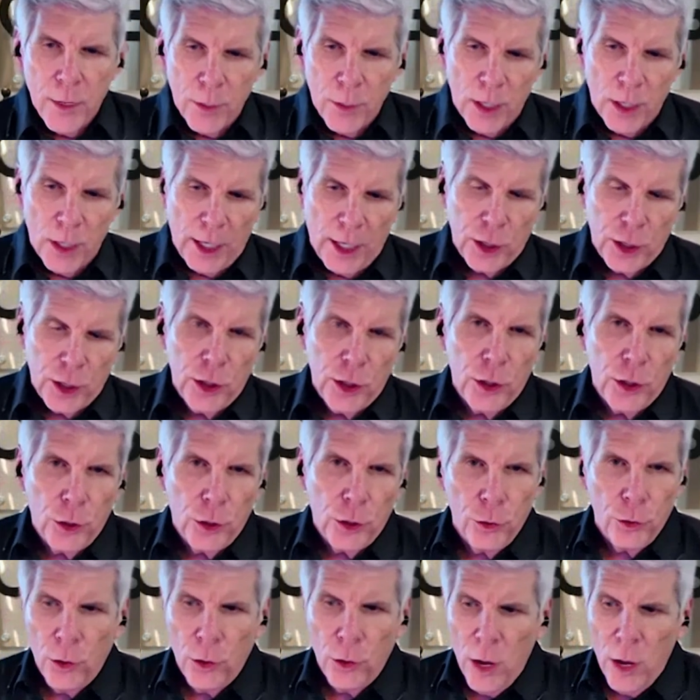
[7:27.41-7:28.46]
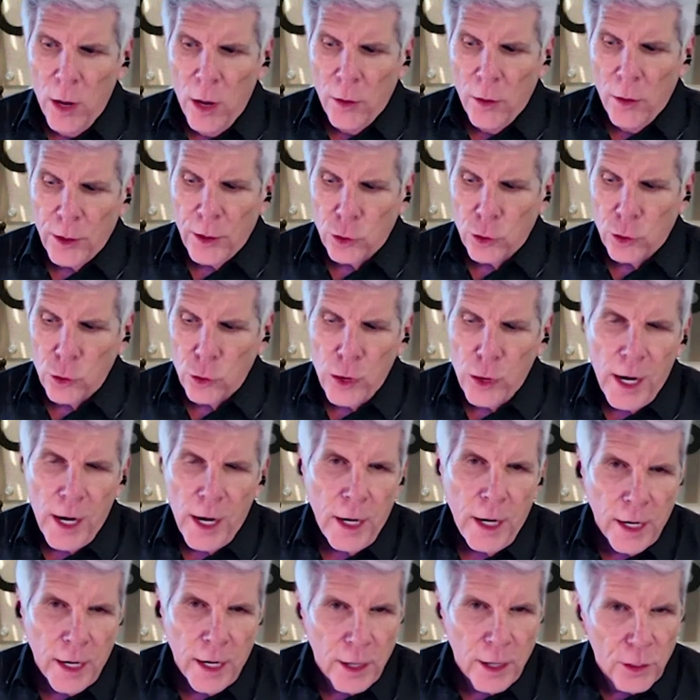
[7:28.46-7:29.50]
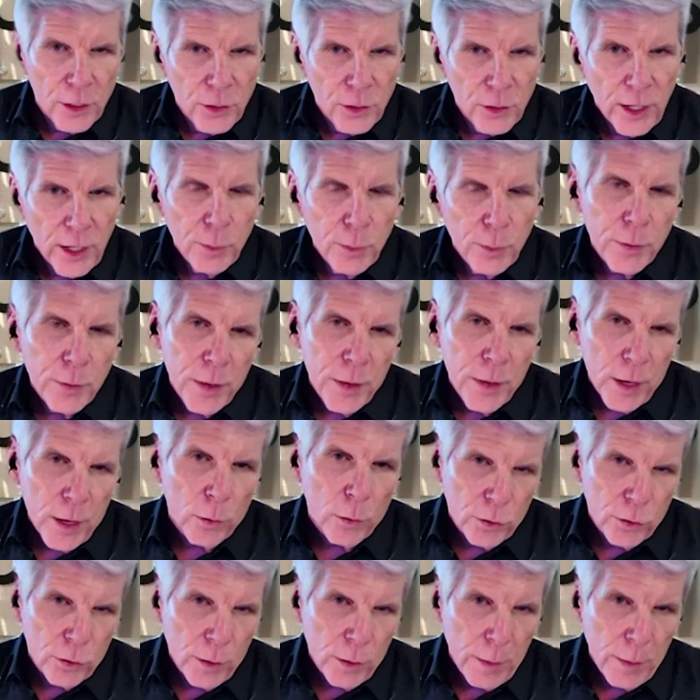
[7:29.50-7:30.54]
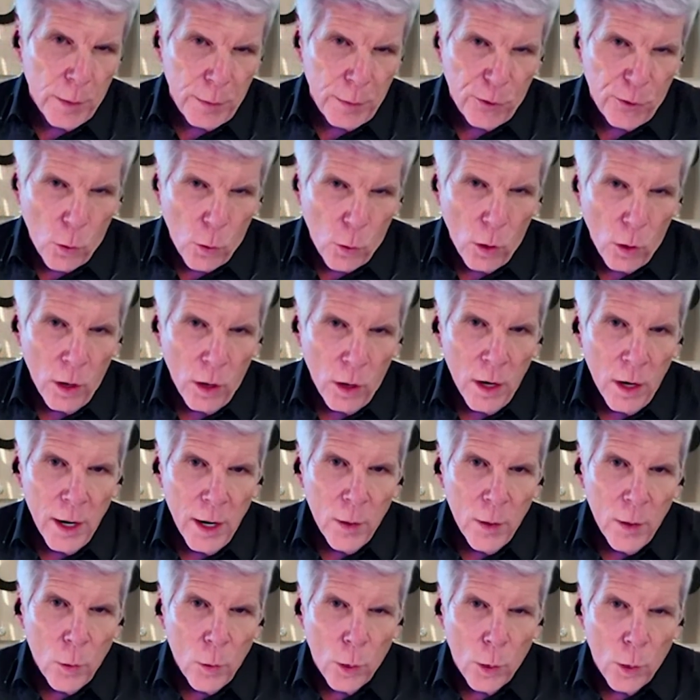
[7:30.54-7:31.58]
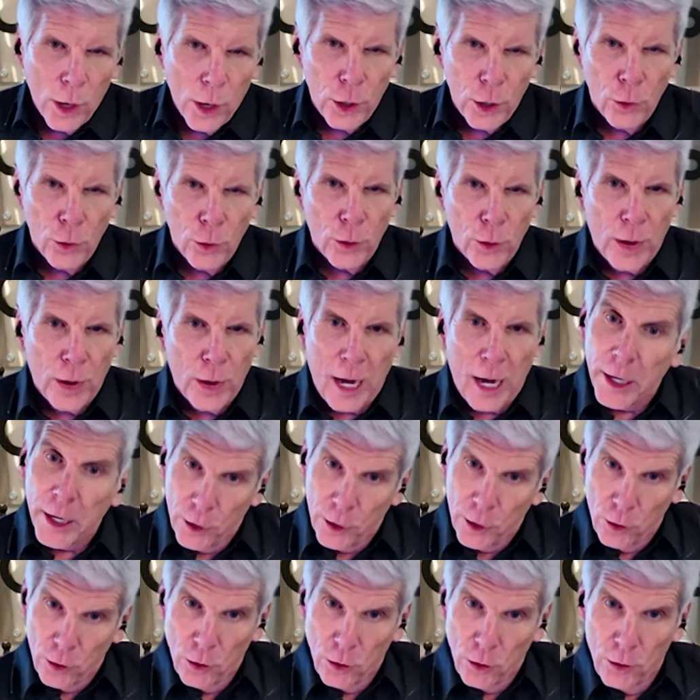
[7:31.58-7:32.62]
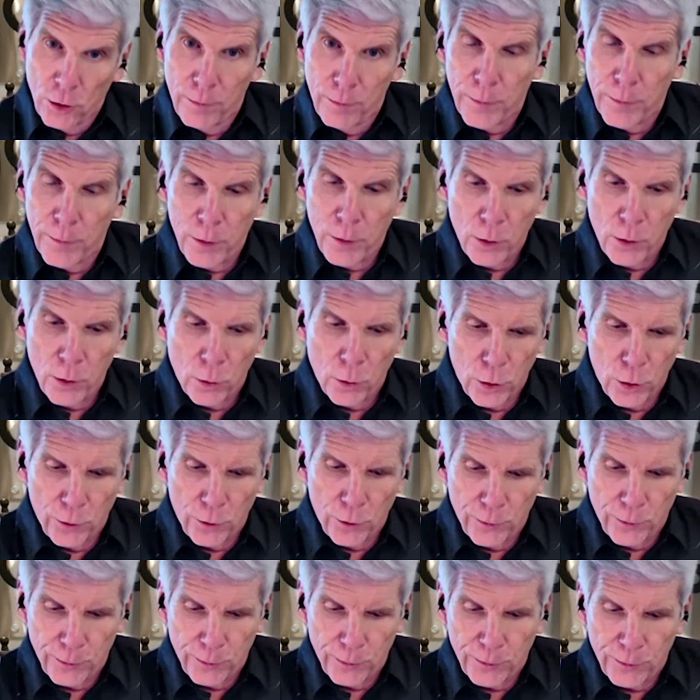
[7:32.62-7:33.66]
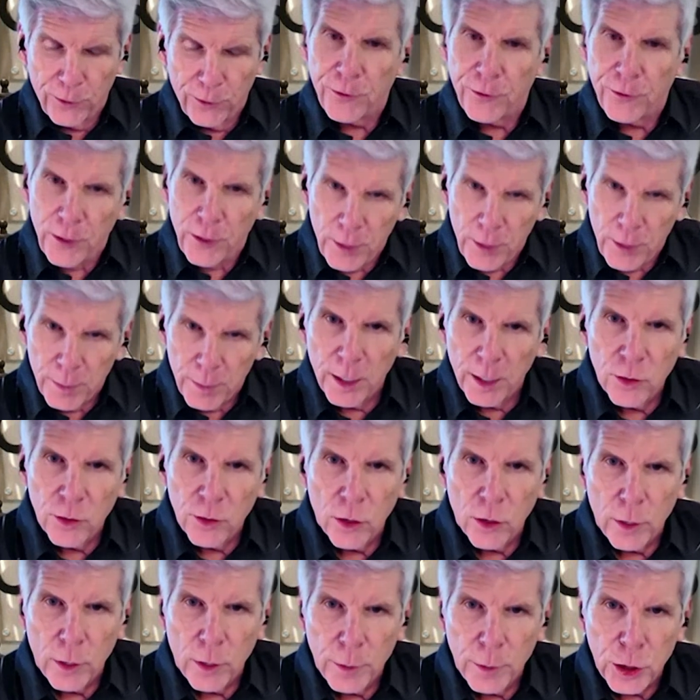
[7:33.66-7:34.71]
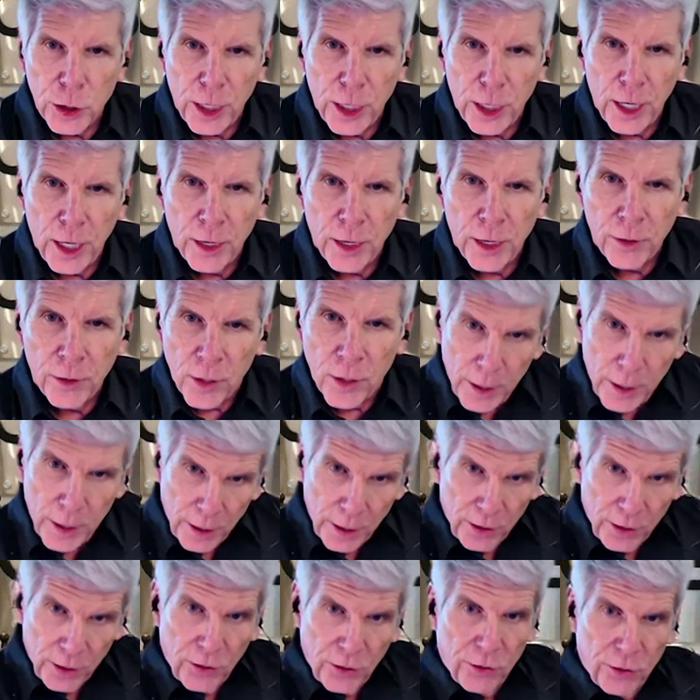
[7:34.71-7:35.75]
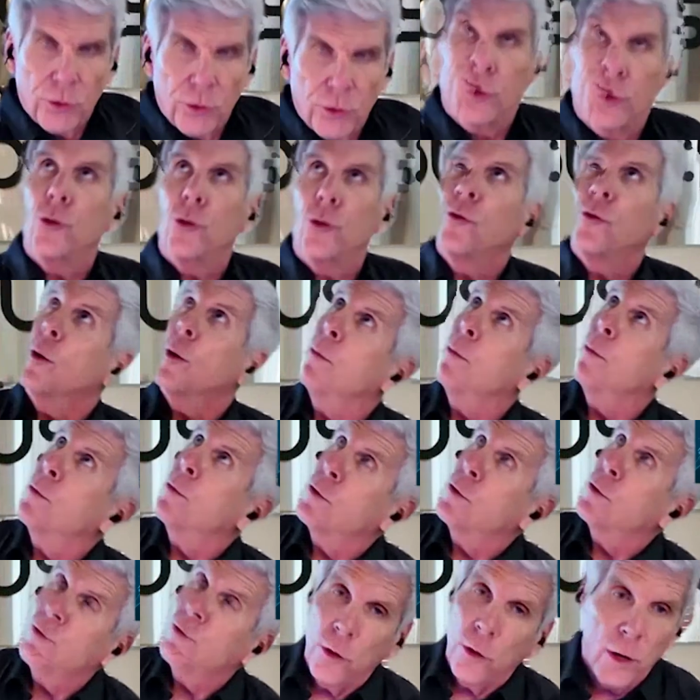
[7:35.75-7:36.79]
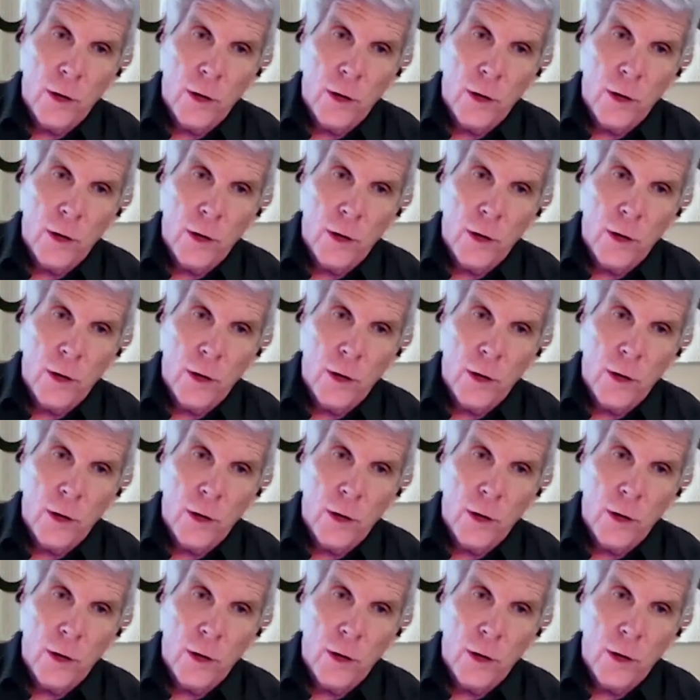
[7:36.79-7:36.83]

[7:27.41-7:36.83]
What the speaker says: in relation to the training and assessment that was done before, where you get your 15 minutes on a machine, somebody assesses you from